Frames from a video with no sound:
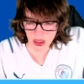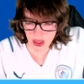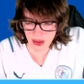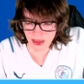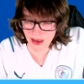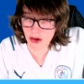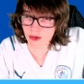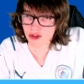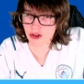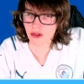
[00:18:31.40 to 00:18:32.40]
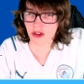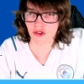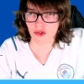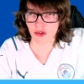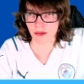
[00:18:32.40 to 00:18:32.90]
And they almost got their
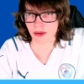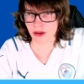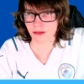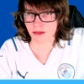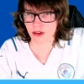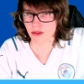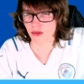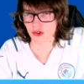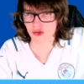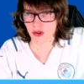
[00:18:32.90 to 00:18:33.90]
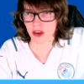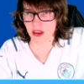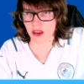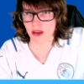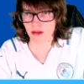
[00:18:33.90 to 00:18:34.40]
draw, but Rodri
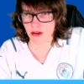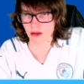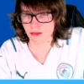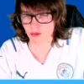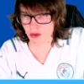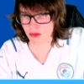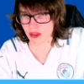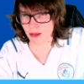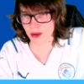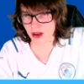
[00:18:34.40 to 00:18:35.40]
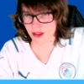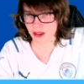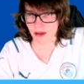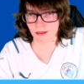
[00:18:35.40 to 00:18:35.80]
ruined the party.